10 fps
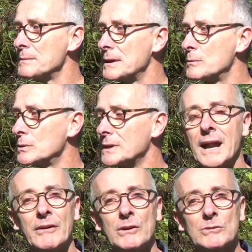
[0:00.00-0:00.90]
it will
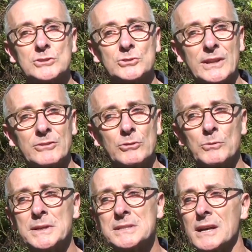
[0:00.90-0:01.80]
carry on straight through the
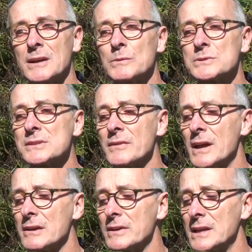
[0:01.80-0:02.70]
winter and will
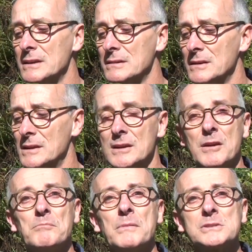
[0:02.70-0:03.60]
survive in
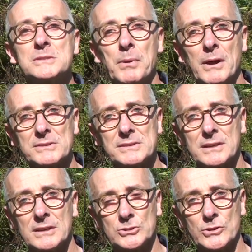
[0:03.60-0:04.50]
most parts of
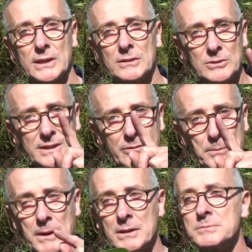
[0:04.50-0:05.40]
the country. Not every
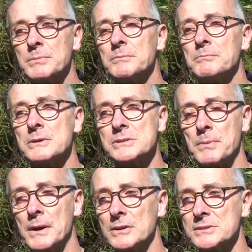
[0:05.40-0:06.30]
part, but most
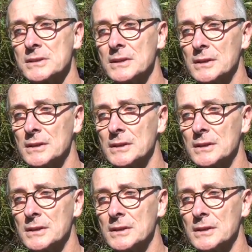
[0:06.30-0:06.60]
parts.